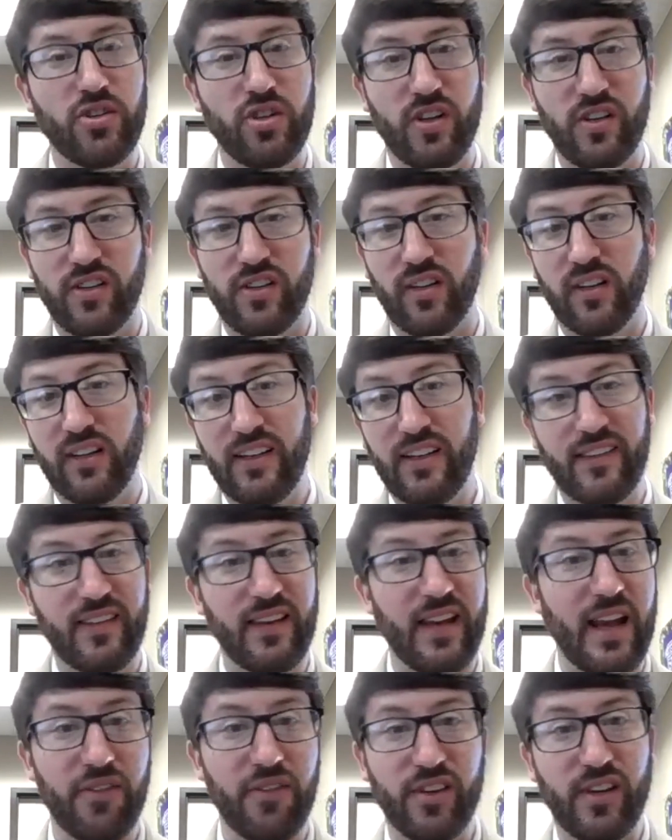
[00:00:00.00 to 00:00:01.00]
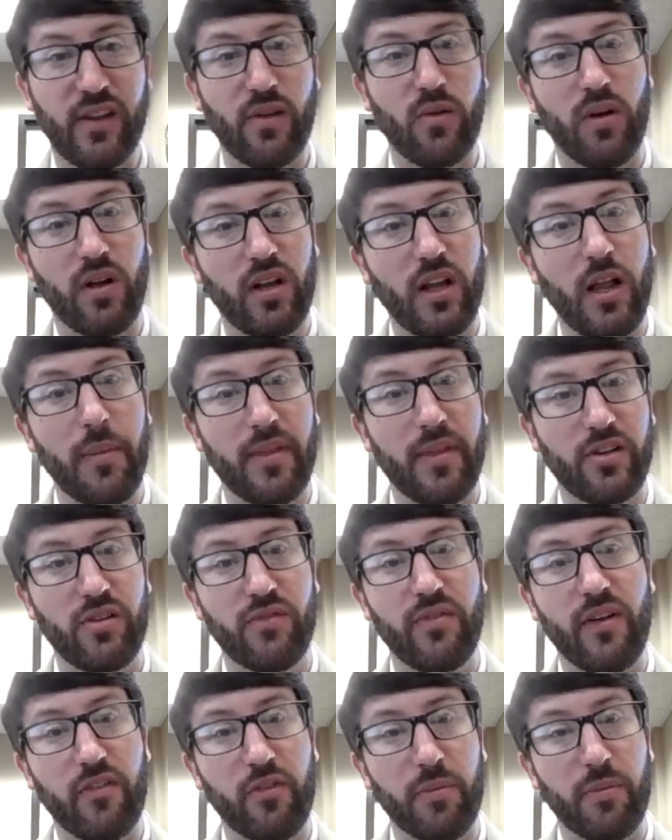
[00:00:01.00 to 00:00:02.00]
just listing every single club that
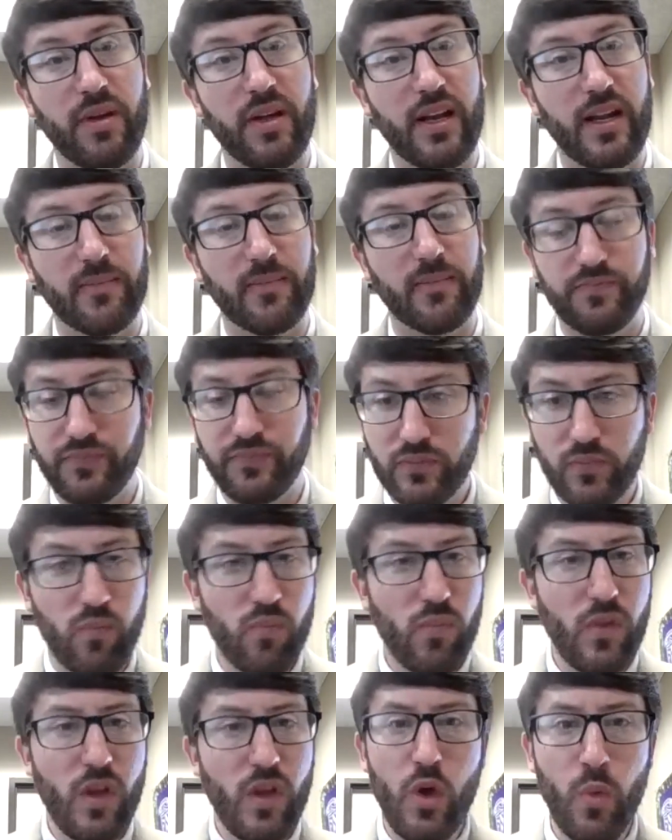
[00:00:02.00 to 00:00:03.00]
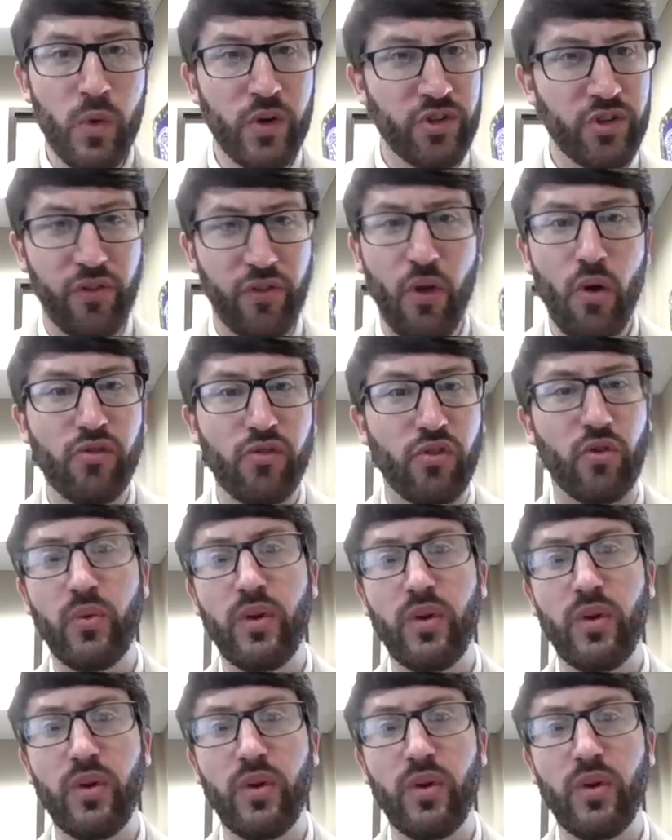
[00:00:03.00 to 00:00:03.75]
you've ever been in, which those are